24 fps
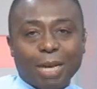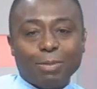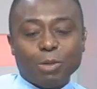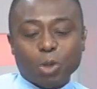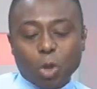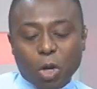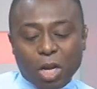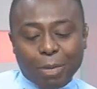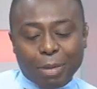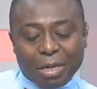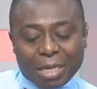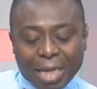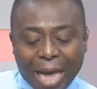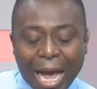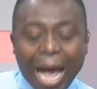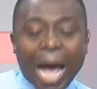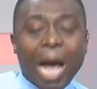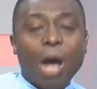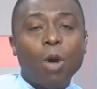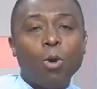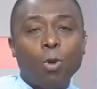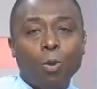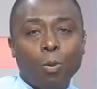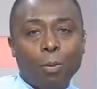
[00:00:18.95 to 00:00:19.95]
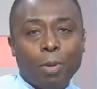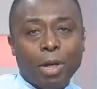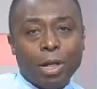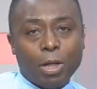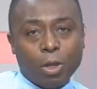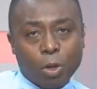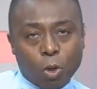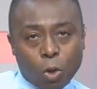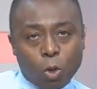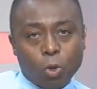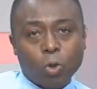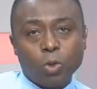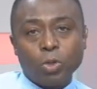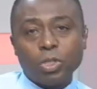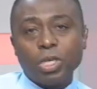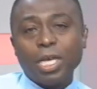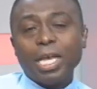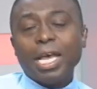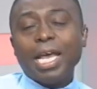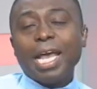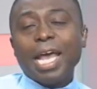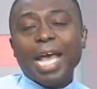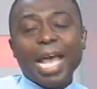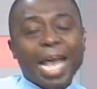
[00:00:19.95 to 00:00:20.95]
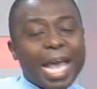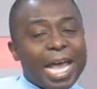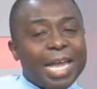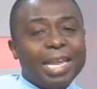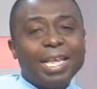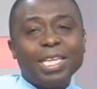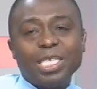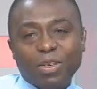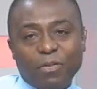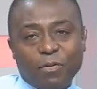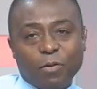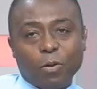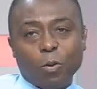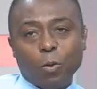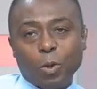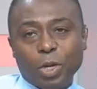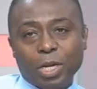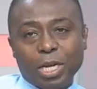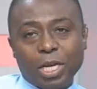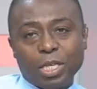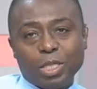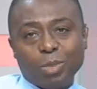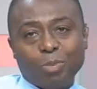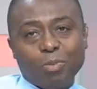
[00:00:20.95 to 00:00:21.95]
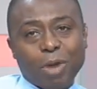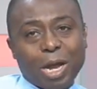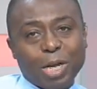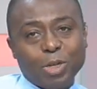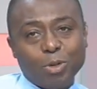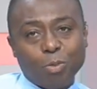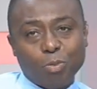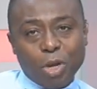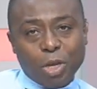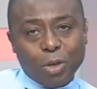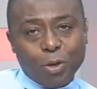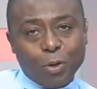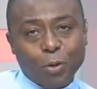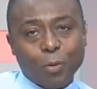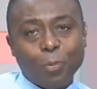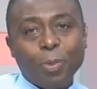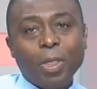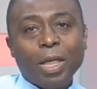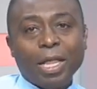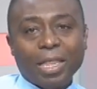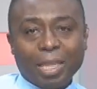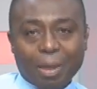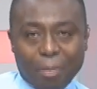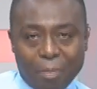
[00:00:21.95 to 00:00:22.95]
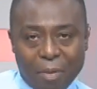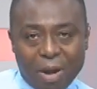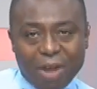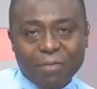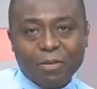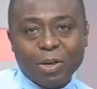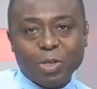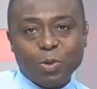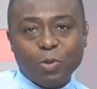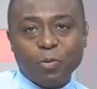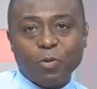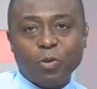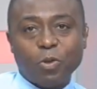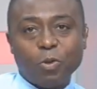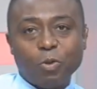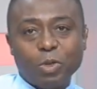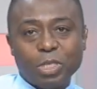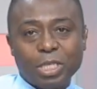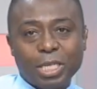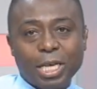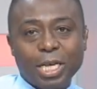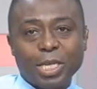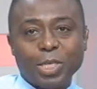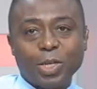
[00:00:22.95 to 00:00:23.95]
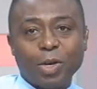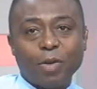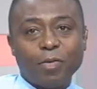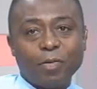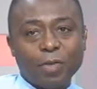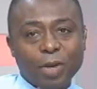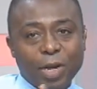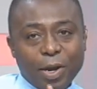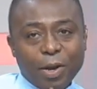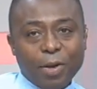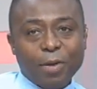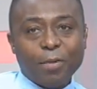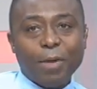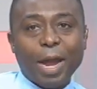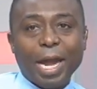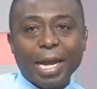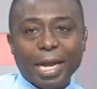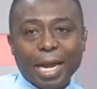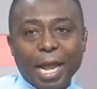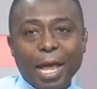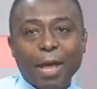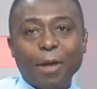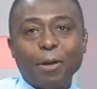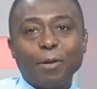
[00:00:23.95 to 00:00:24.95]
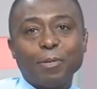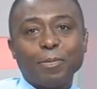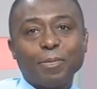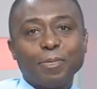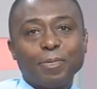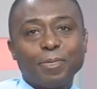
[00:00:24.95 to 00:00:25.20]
I'm talking about Cowbell Gold Energy for Winners, proud to bring you the breakfast review, which kicks off right now.